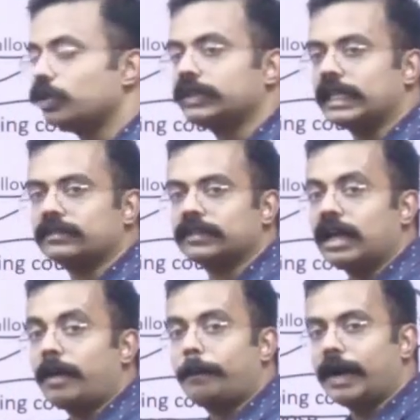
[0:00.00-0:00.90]
two things.
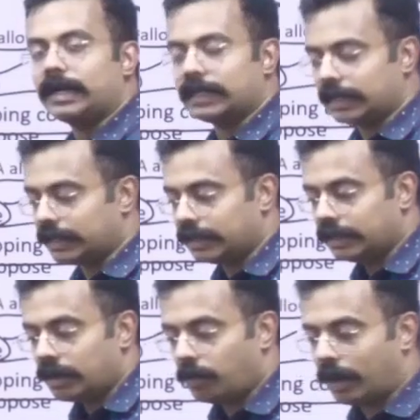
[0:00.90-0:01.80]
But
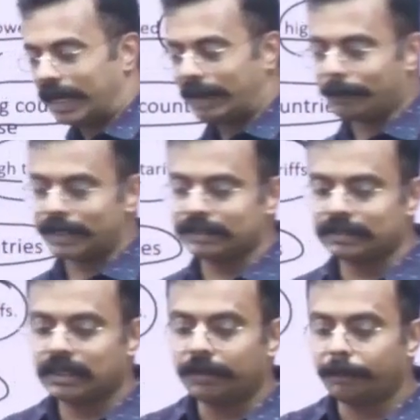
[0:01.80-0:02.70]
what happens?